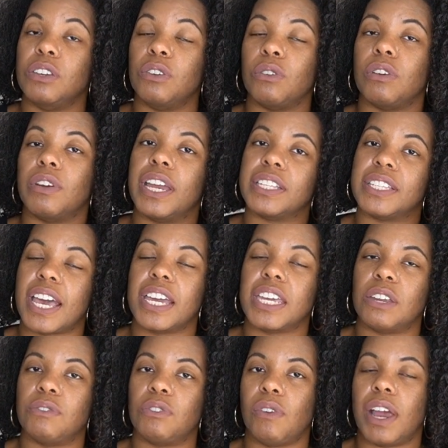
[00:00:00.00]
your
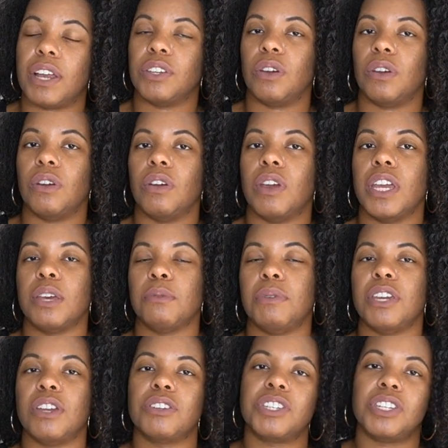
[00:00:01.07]
executive director, it could be
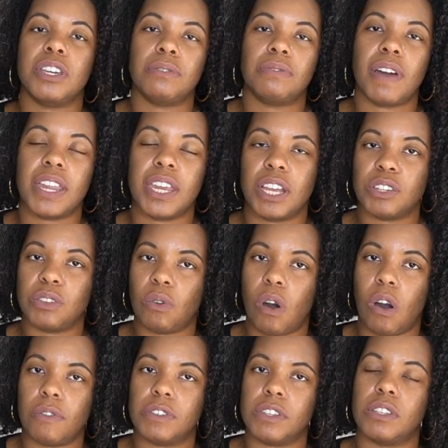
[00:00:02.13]
your chief financial
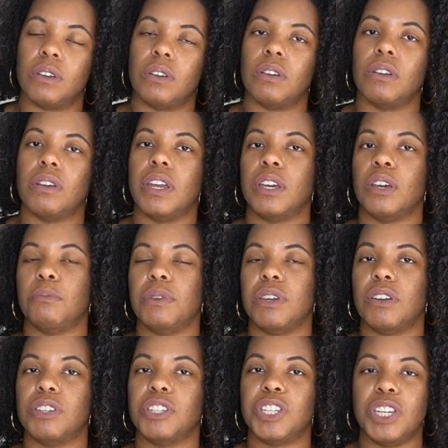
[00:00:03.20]
officer, it could be
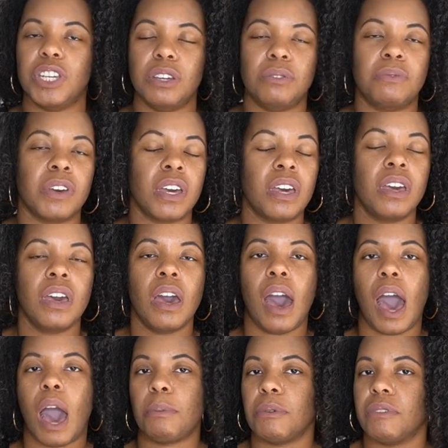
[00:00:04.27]
your chief
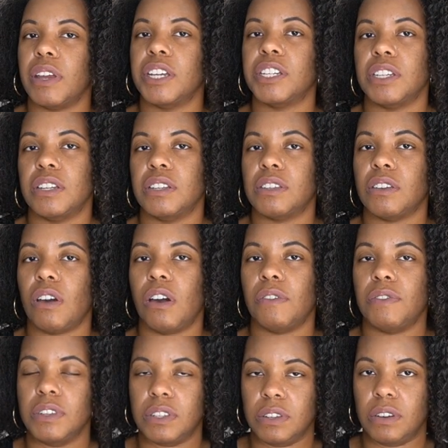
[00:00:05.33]
operations
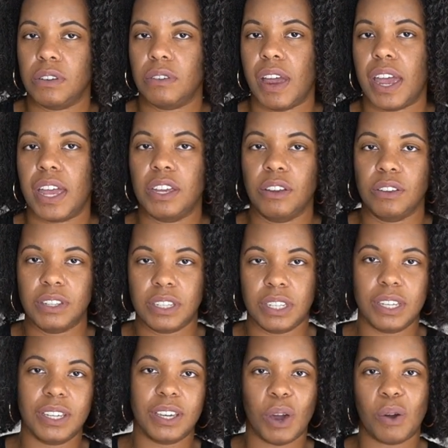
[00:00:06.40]
officer, right? Your
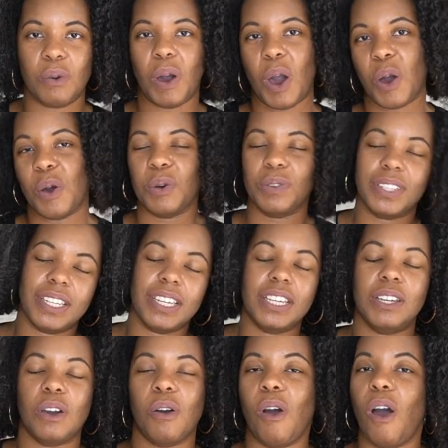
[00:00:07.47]
COO,
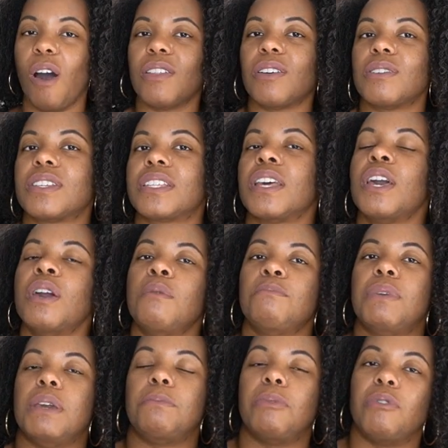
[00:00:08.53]
CEO, all those
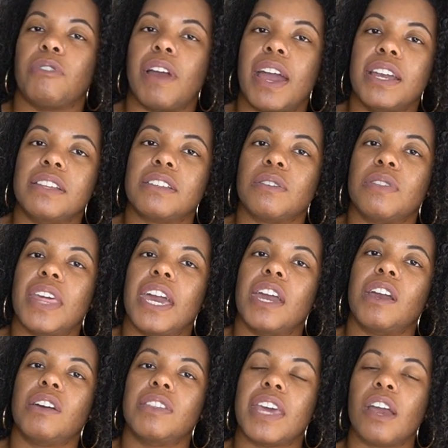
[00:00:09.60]
people, right? So
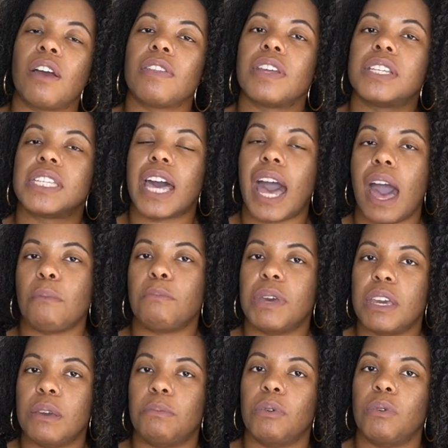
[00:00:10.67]
they they are the top
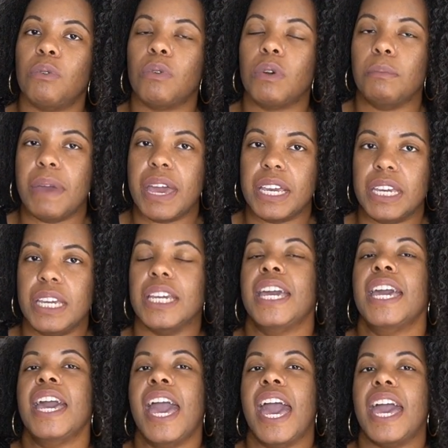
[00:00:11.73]
people who are making
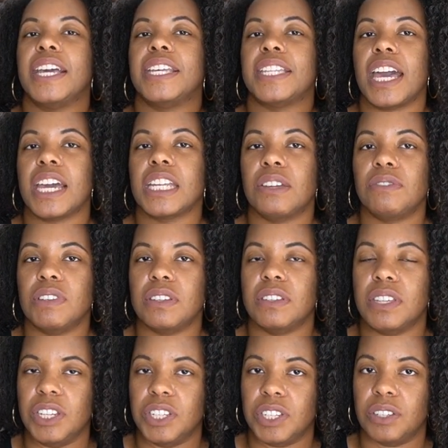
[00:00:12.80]
executive
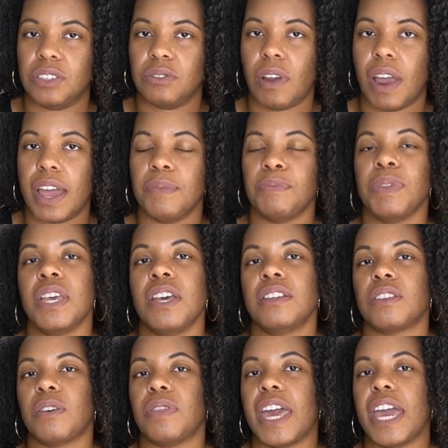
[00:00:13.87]
decisions, right?
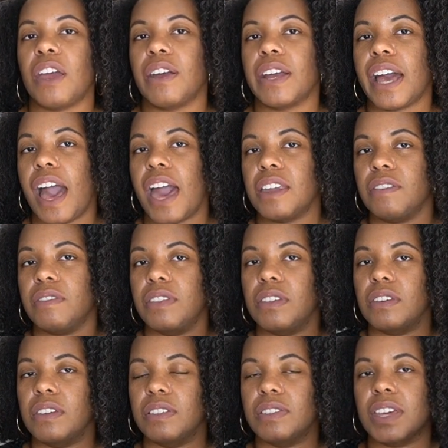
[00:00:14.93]
So they are kind of
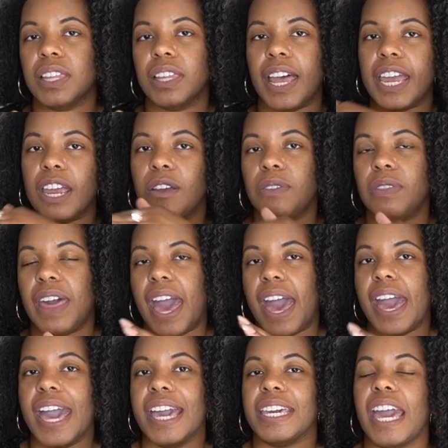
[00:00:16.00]
the the layer
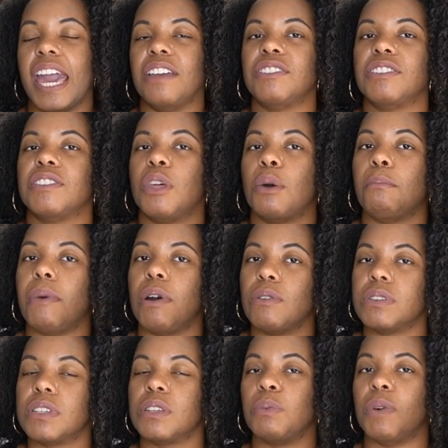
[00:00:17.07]
that engages the
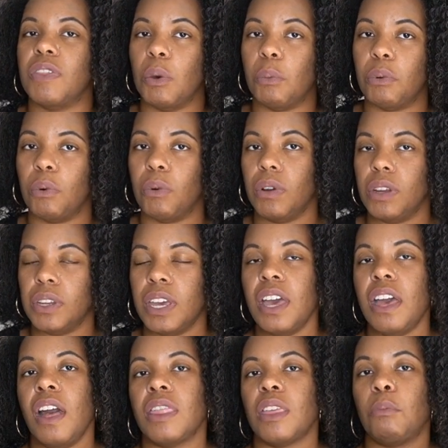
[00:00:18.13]
most with the board.
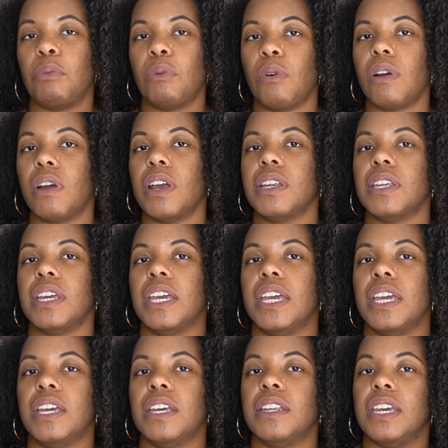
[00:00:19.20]
The board
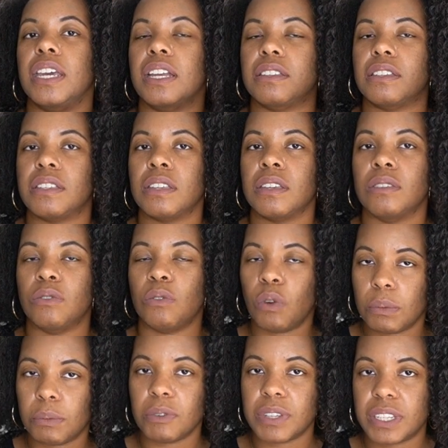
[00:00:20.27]
in its
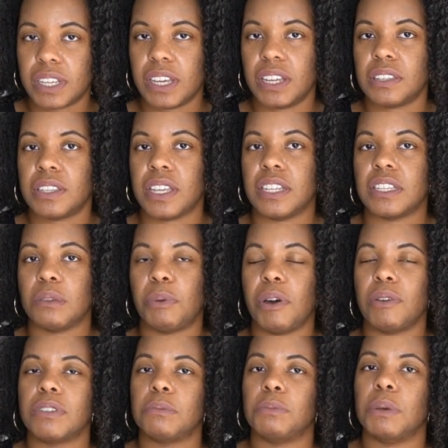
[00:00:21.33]
normal sense is
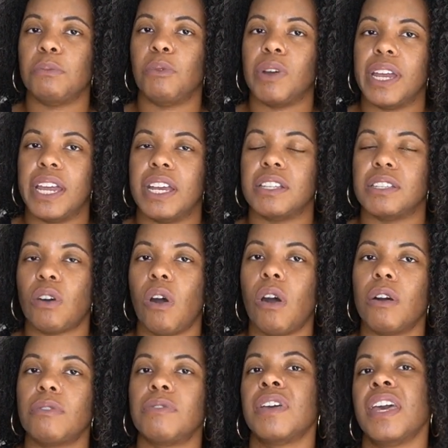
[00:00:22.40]
supposed to be more
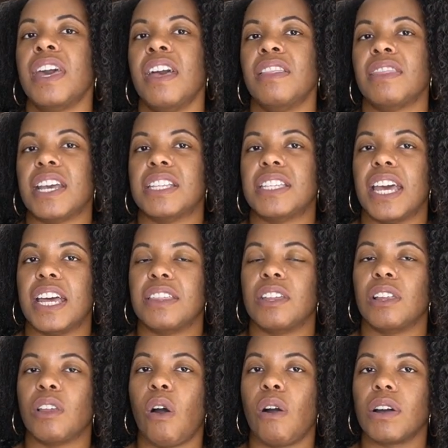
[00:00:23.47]
hands-off. They set the
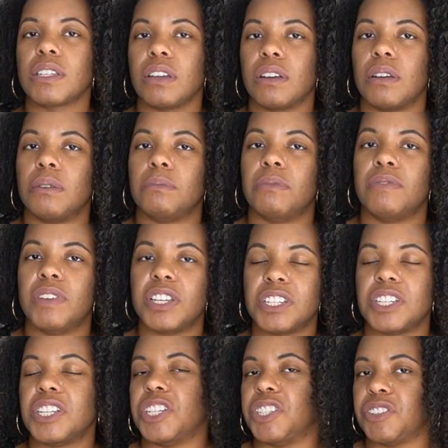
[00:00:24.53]
long-term
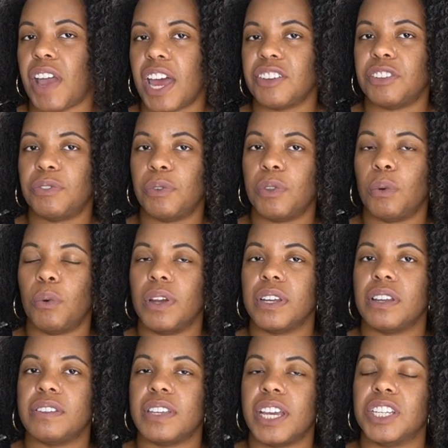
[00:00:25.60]
vision and strategy for the
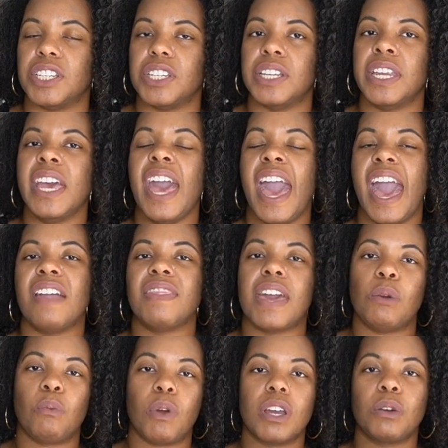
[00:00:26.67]
organization and
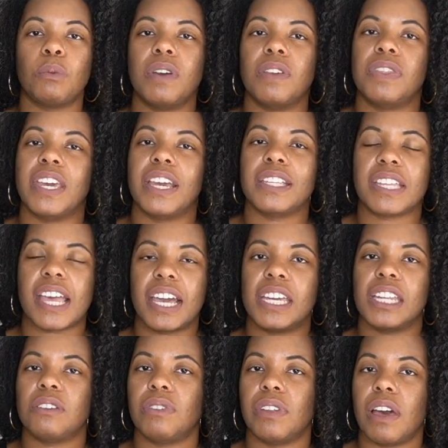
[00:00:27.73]
they work with the
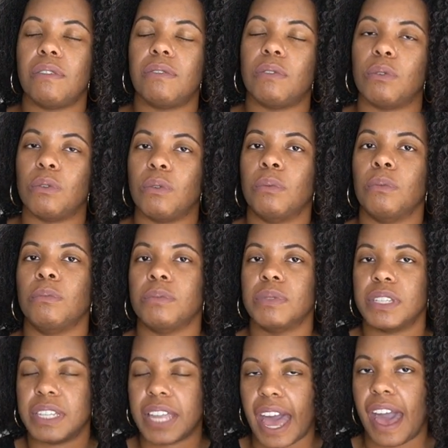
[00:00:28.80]
executive level
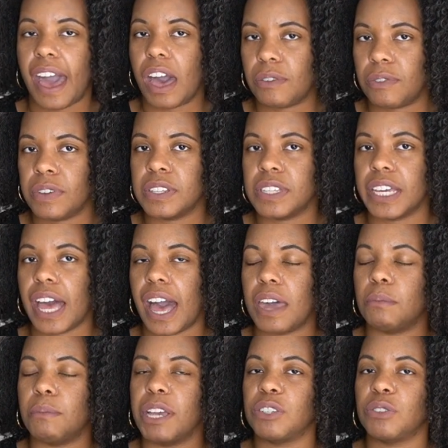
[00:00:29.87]
staff to kind
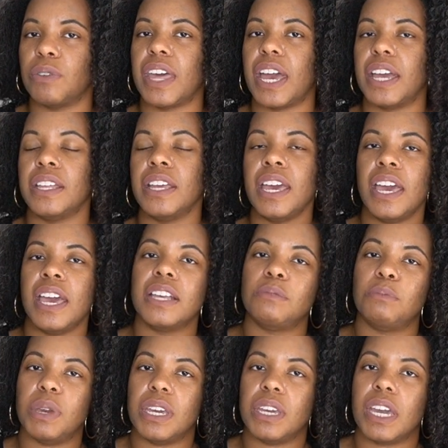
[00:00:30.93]
of make sure that is
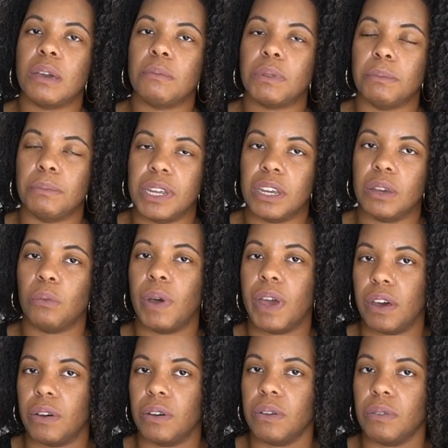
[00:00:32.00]
being implemented
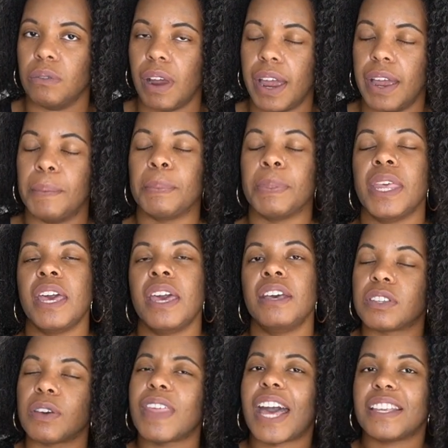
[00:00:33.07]
well, right?
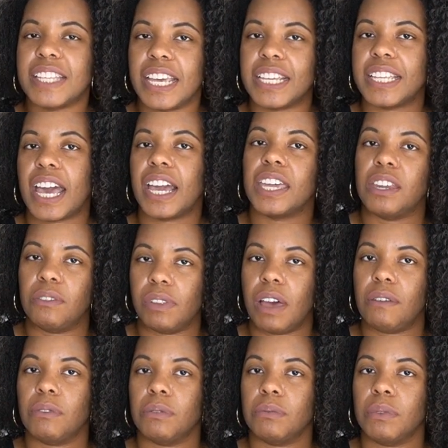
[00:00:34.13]
So that's the executive
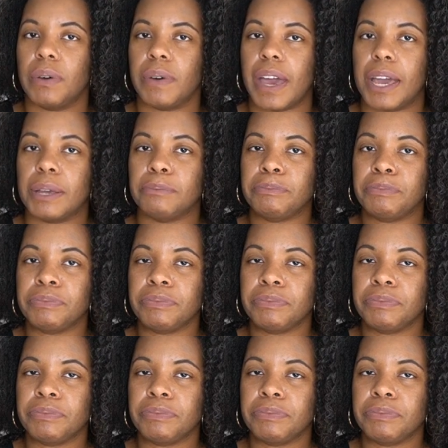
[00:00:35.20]
level, okay?